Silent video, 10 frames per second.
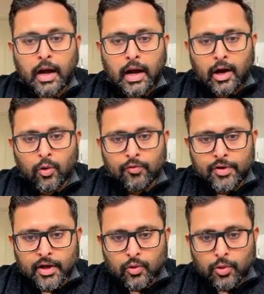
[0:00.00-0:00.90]
how
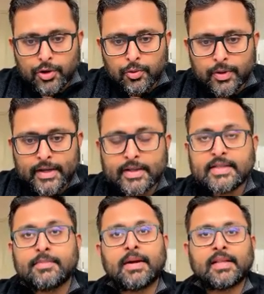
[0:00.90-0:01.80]
we are going to get
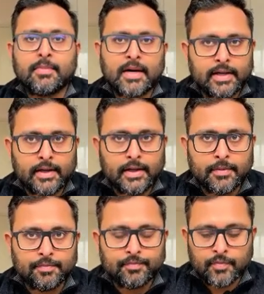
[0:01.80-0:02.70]
this mathematically.